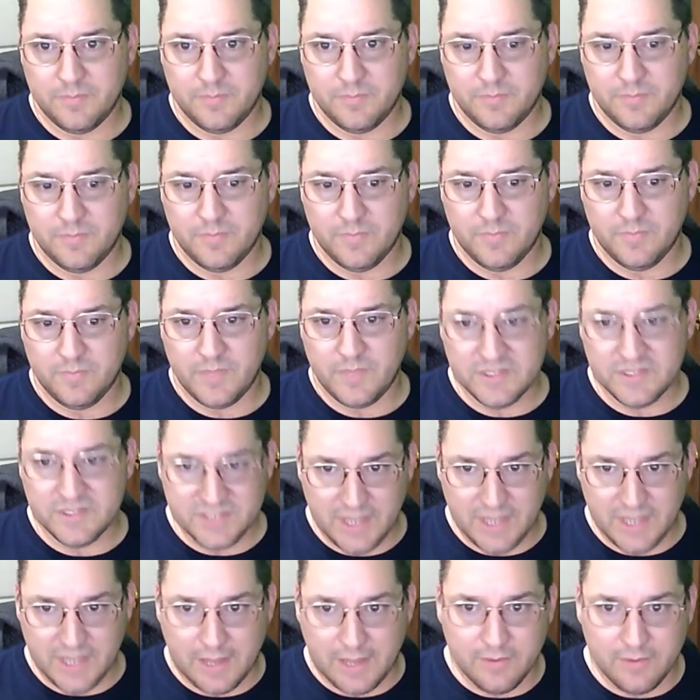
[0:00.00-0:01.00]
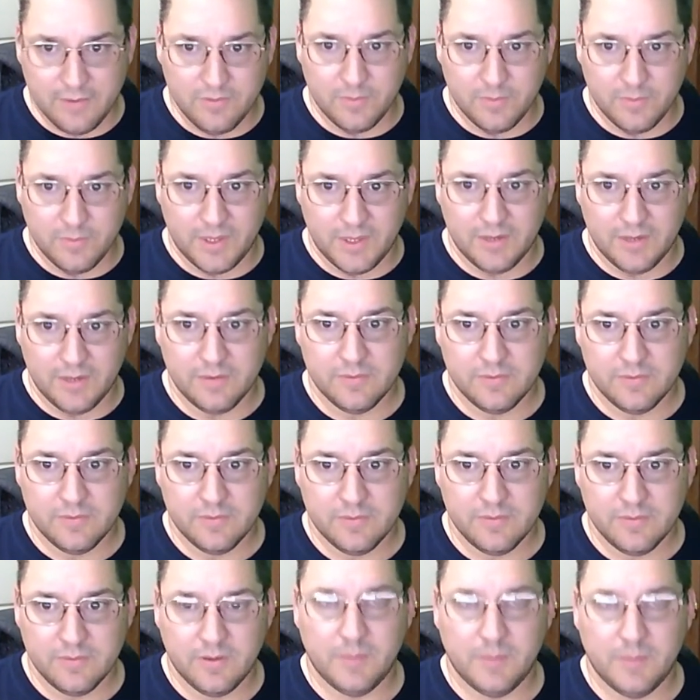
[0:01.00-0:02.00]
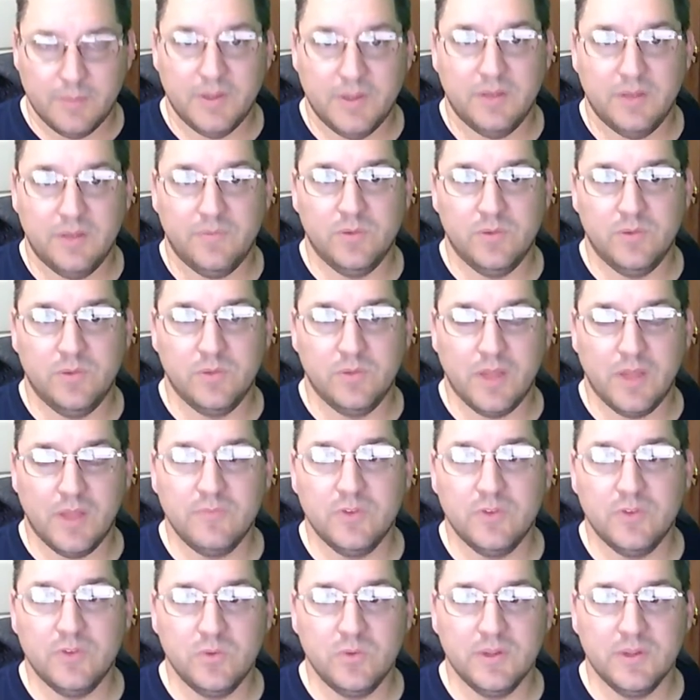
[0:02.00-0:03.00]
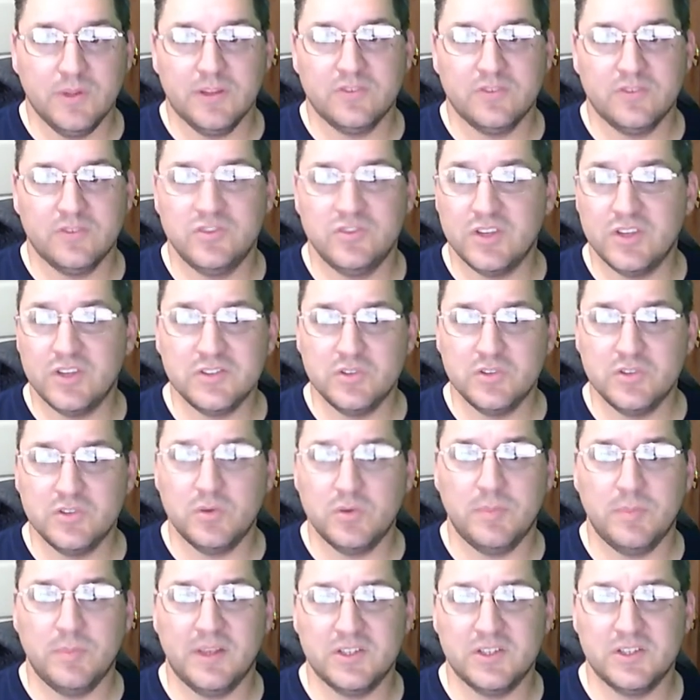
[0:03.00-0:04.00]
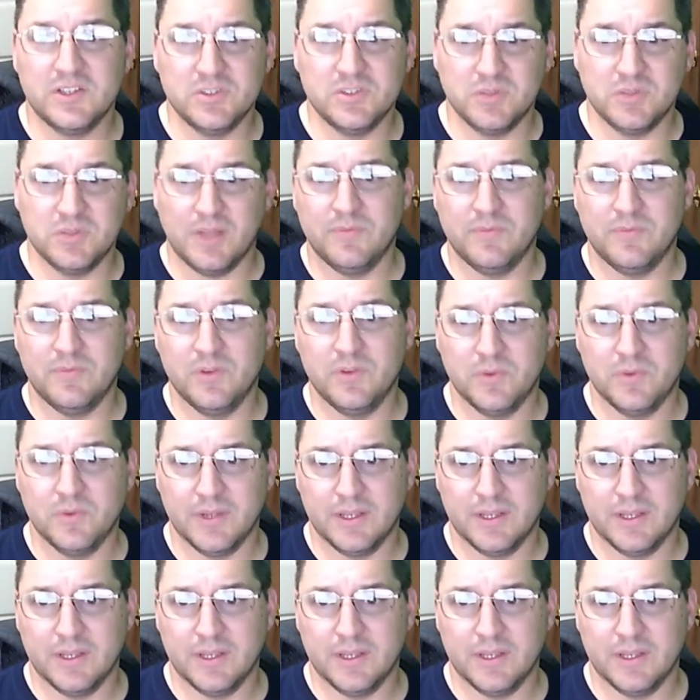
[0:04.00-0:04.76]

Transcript: That's sad to me. I mean, if you love doing this, just do it because you love doing it.